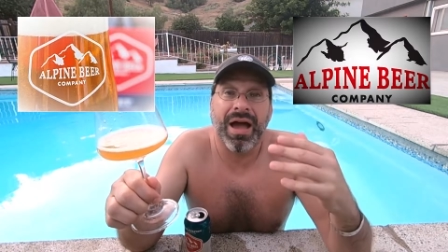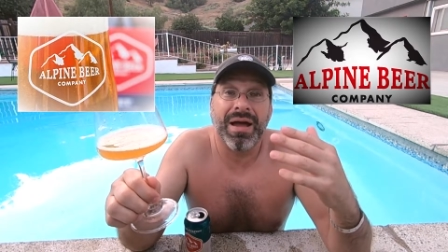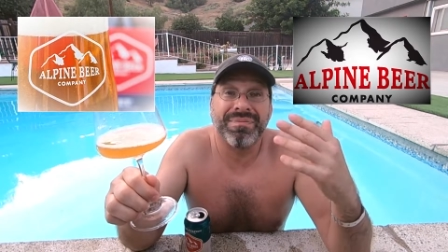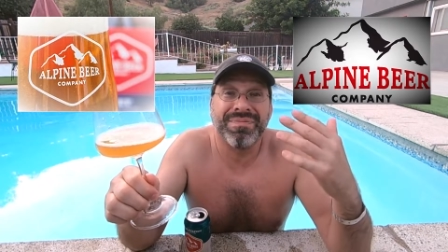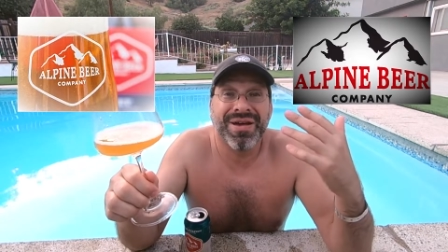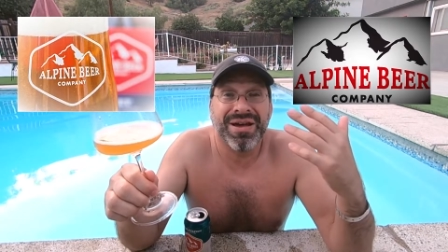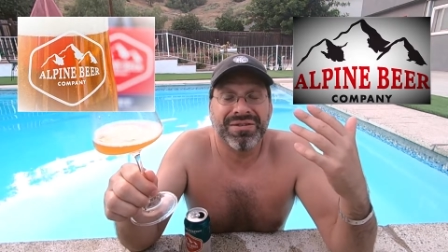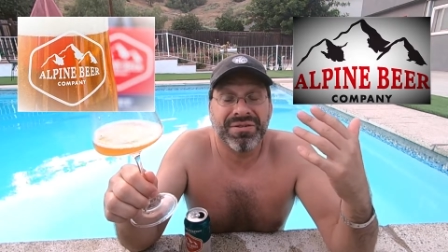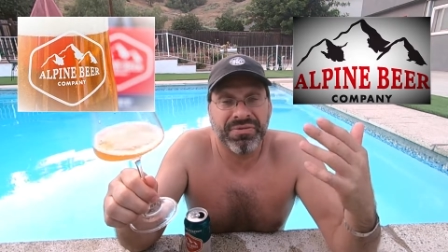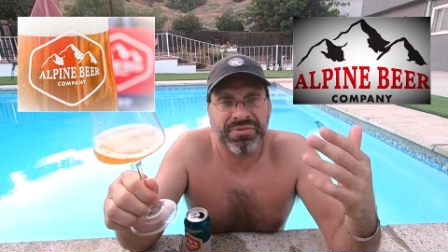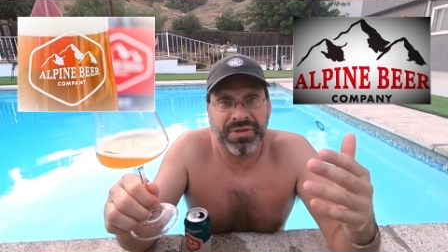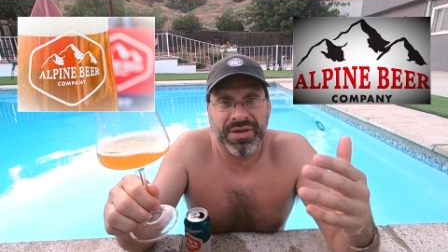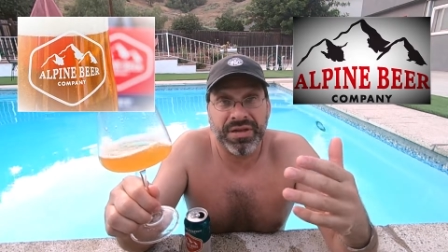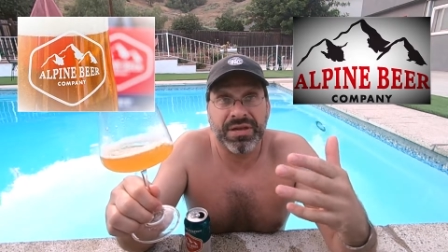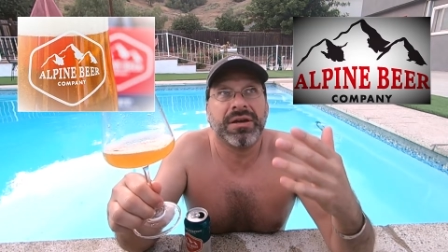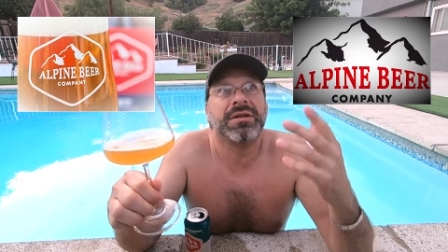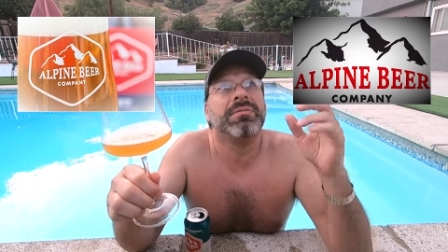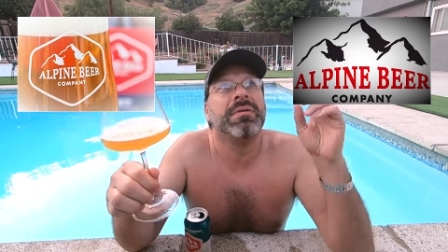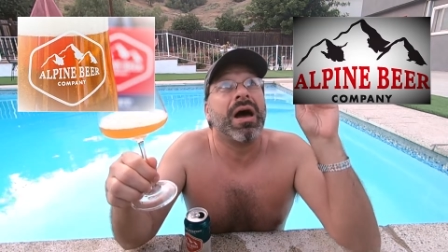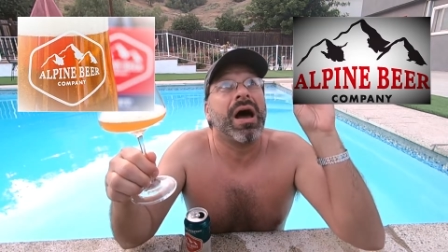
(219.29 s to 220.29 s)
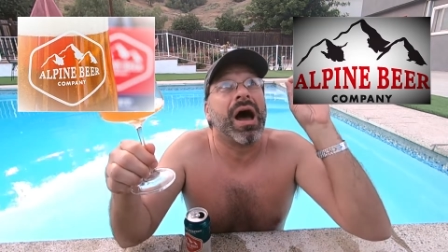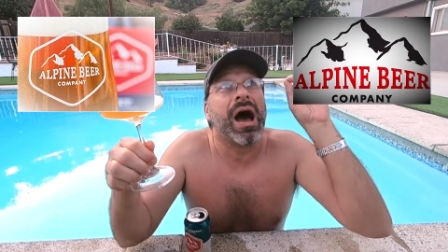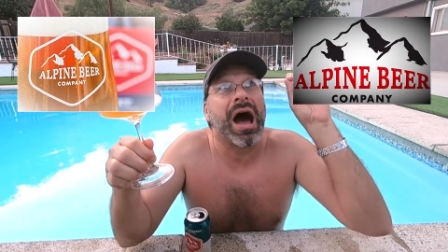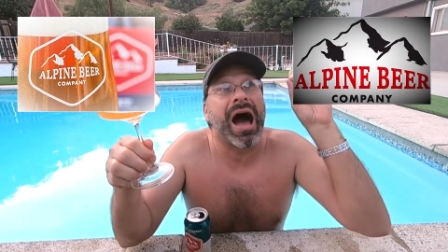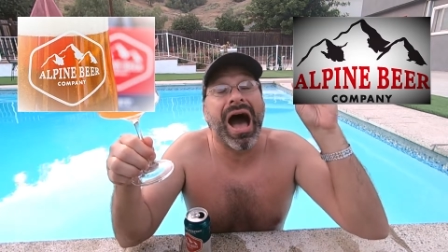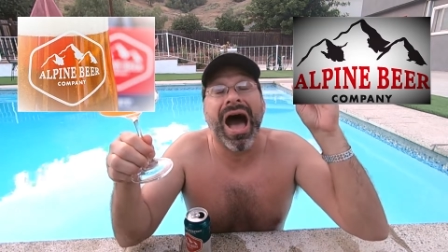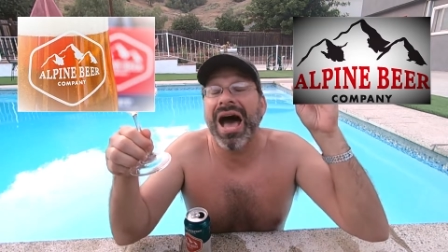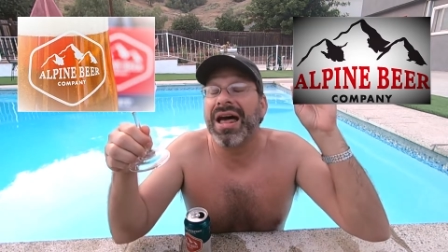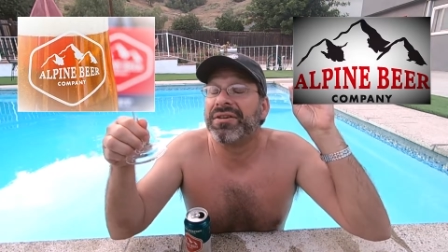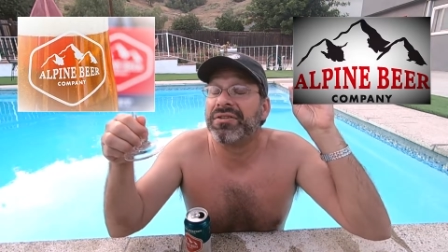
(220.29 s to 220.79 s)
I'm kind of thinking
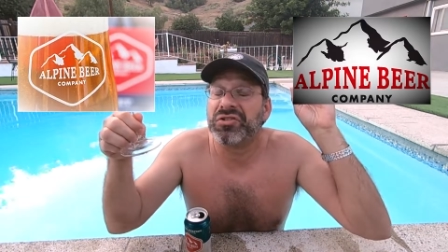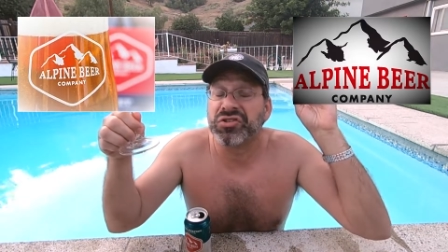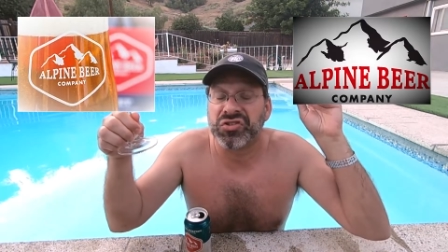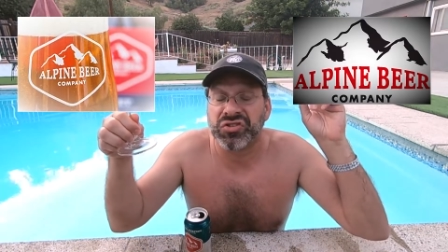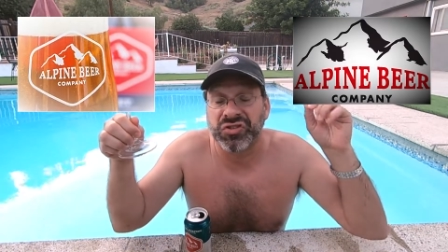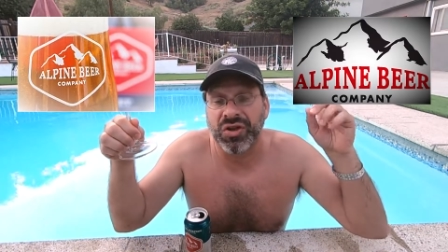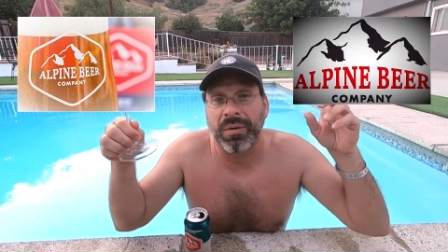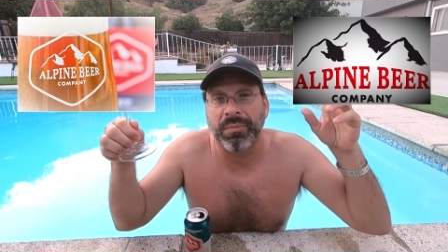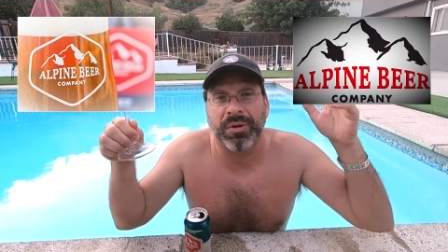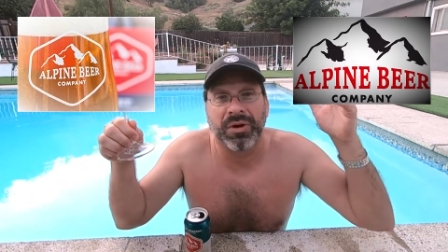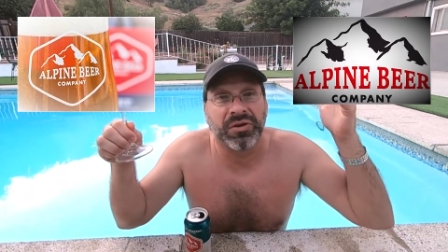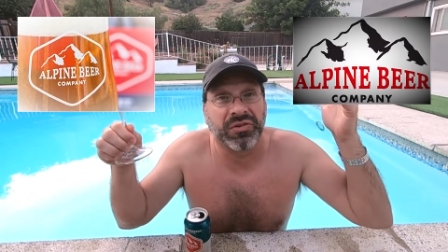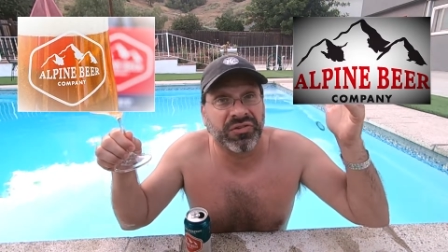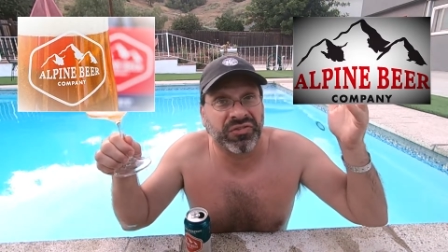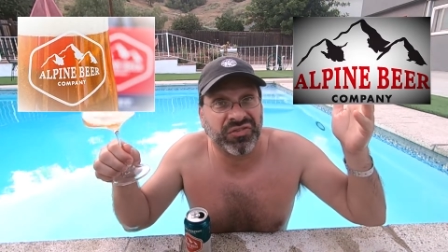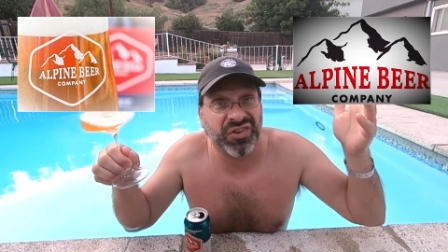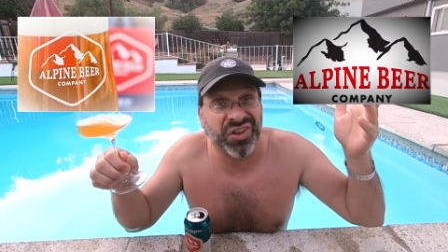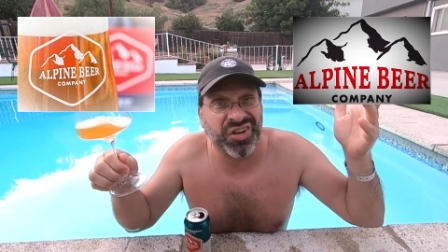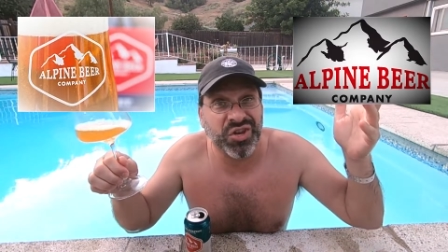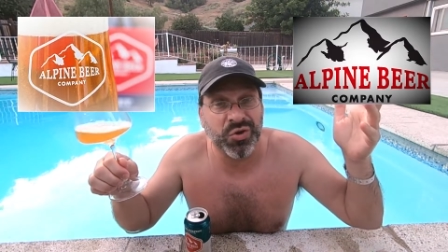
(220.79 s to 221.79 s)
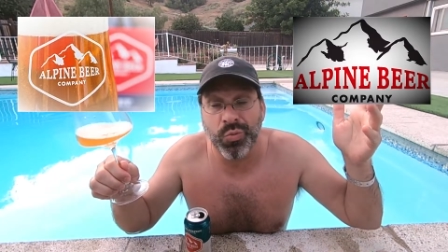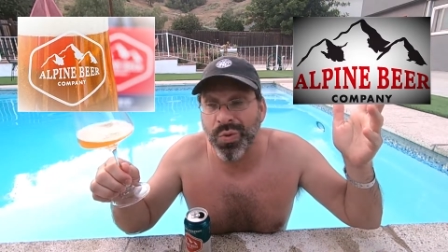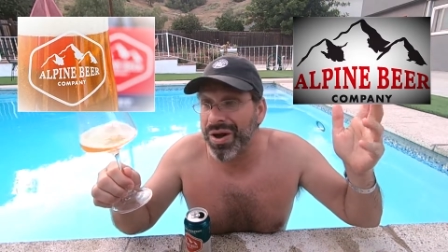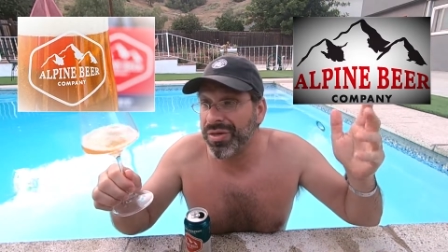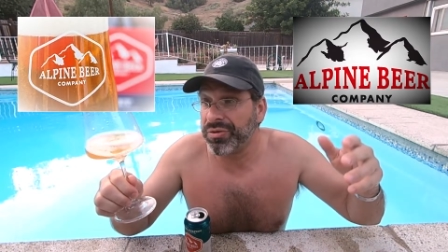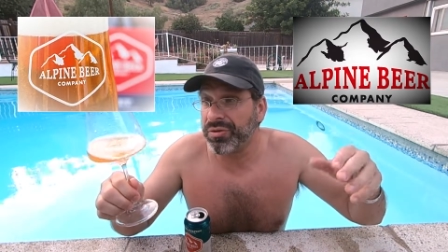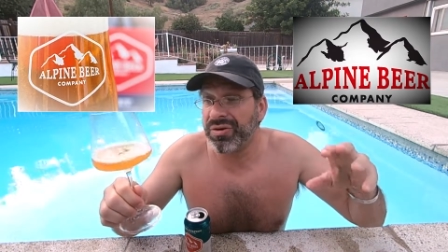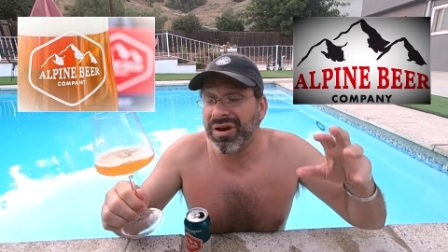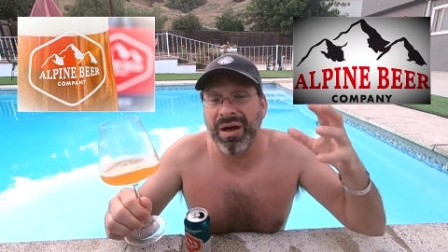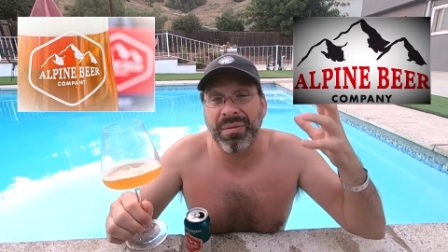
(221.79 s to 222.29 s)
hot, summer, sunny
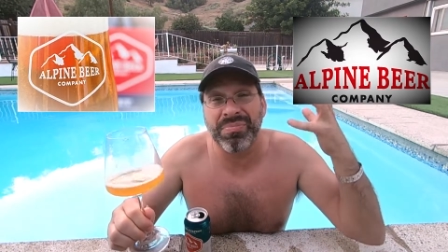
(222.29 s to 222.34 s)
weather.